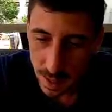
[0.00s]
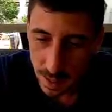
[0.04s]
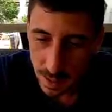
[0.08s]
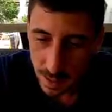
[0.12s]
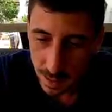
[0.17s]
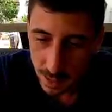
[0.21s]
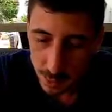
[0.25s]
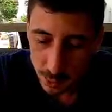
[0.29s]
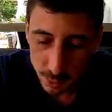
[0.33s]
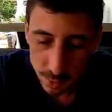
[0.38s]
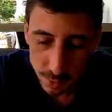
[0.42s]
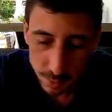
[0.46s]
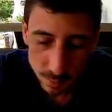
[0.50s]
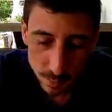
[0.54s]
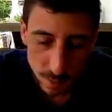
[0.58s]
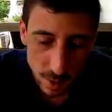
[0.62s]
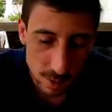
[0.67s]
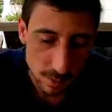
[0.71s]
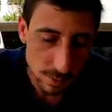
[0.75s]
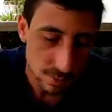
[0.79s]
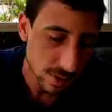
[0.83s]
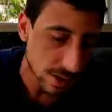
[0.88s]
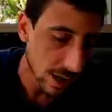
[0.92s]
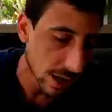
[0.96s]
I got two in a
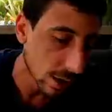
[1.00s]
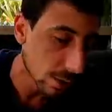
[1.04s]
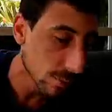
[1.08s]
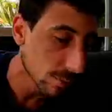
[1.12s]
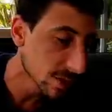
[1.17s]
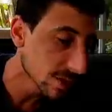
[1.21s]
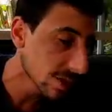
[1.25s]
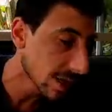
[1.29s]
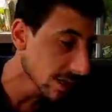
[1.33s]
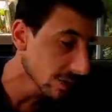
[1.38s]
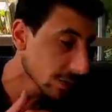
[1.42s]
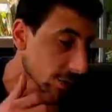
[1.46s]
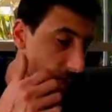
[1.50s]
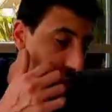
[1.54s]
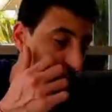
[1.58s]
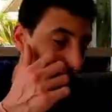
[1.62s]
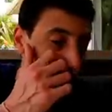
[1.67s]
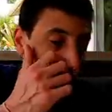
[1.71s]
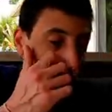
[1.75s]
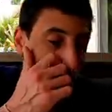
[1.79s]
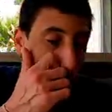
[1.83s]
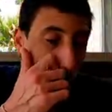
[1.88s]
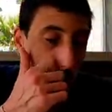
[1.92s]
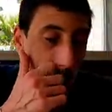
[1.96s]
row. I almost got the
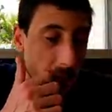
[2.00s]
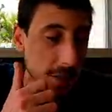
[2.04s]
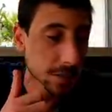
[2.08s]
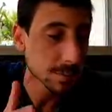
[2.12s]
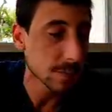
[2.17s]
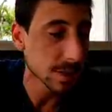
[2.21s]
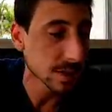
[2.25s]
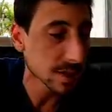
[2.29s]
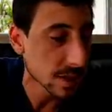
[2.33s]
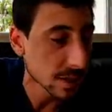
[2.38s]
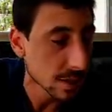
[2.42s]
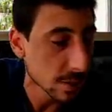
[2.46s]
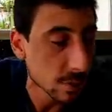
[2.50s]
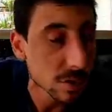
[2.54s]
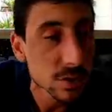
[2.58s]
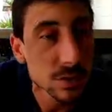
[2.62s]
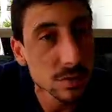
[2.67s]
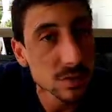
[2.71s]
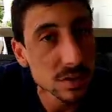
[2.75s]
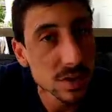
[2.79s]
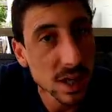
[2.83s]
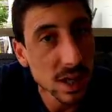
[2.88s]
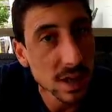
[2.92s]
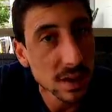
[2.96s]
200X, but then it
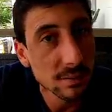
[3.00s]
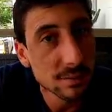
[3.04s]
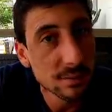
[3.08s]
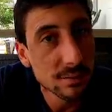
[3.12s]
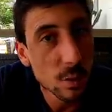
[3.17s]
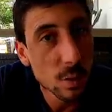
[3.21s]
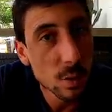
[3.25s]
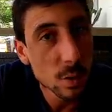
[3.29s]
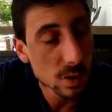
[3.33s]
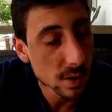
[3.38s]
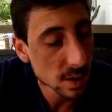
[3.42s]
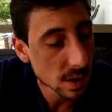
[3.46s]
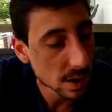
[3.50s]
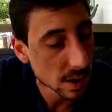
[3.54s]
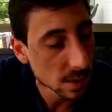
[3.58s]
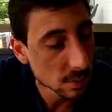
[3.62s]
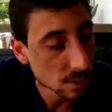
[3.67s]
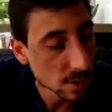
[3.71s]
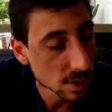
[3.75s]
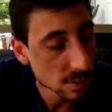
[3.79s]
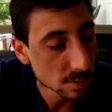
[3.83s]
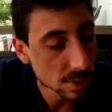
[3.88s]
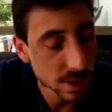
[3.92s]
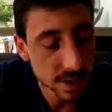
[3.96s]
was on ticket 4. I
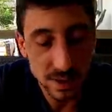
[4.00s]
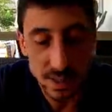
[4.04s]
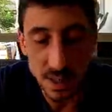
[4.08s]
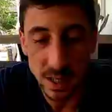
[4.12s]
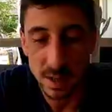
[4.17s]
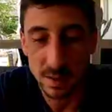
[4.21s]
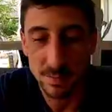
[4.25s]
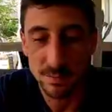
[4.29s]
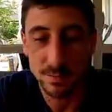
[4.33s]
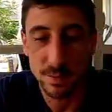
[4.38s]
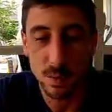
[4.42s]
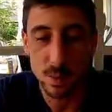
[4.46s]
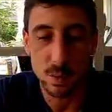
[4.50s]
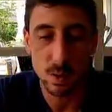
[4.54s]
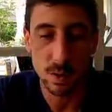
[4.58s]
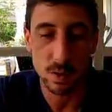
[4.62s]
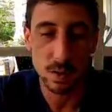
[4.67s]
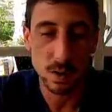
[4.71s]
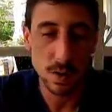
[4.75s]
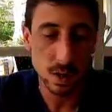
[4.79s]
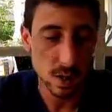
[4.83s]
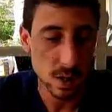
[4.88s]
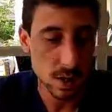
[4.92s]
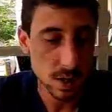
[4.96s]
didn't want to play ticket
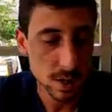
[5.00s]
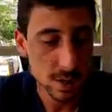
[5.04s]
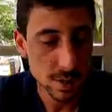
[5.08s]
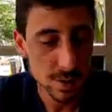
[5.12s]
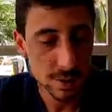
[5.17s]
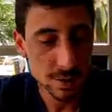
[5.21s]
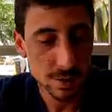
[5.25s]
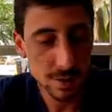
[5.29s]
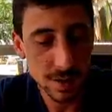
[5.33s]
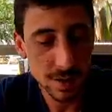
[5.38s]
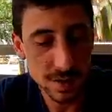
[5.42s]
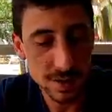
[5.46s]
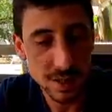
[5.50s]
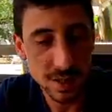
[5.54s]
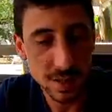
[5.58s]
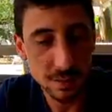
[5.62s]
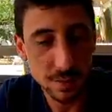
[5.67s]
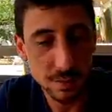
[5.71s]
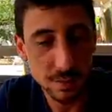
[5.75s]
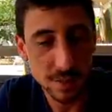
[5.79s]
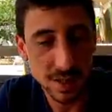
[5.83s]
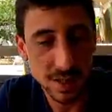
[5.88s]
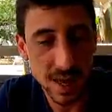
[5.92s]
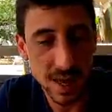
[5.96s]
4. So let's see
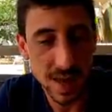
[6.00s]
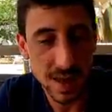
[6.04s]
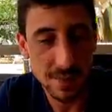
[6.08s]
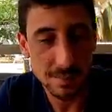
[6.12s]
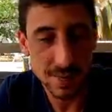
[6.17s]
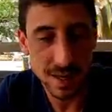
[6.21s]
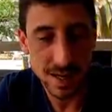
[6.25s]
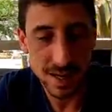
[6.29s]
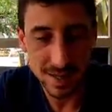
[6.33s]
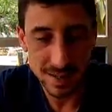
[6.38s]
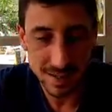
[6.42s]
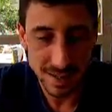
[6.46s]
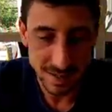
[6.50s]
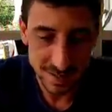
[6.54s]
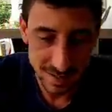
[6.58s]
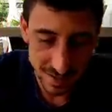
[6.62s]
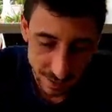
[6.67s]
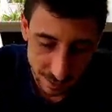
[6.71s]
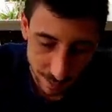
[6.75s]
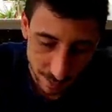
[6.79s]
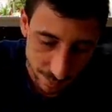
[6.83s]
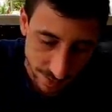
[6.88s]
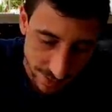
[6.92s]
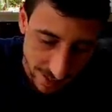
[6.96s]
what we got, man. Let's
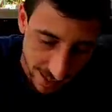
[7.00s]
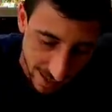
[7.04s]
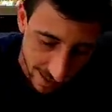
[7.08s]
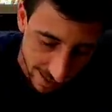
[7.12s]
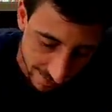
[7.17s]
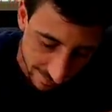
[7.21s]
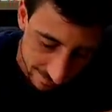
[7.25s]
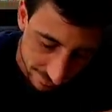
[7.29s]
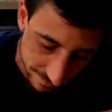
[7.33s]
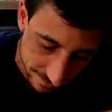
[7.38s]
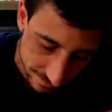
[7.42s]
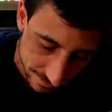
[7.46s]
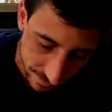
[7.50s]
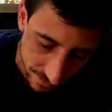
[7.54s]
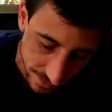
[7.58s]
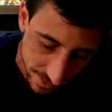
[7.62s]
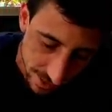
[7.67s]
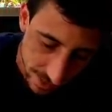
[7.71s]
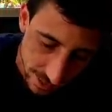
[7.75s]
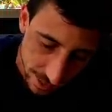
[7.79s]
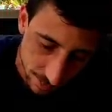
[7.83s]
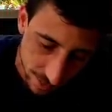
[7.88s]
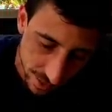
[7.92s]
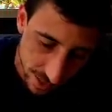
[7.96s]
see what we got.
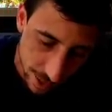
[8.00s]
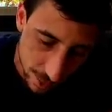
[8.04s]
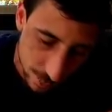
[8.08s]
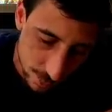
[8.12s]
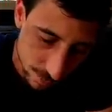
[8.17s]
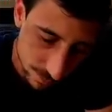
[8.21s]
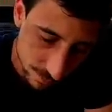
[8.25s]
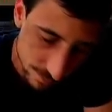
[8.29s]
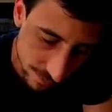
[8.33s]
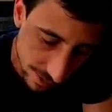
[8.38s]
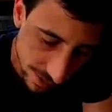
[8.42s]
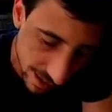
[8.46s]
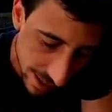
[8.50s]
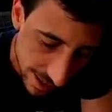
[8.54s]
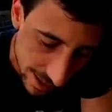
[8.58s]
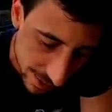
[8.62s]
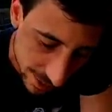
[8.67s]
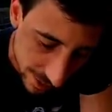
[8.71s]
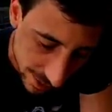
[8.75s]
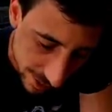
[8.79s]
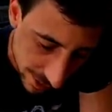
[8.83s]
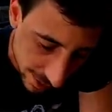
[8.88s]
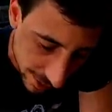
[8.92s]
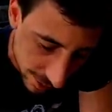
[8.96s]
Here we go. Guys,
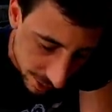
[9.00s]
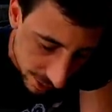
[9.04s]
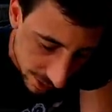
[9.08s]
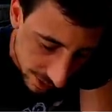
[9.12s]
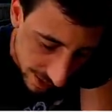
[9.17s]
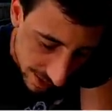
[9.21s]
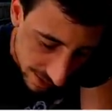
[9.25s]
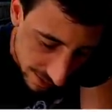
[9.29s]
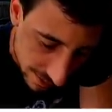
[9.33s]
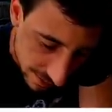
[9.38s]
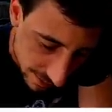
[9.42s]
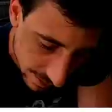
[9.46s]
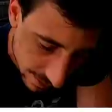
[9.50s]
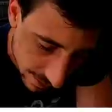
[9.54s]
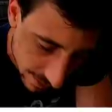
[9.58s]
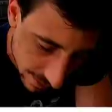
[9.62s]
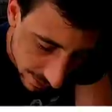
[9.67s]
good luck on your end.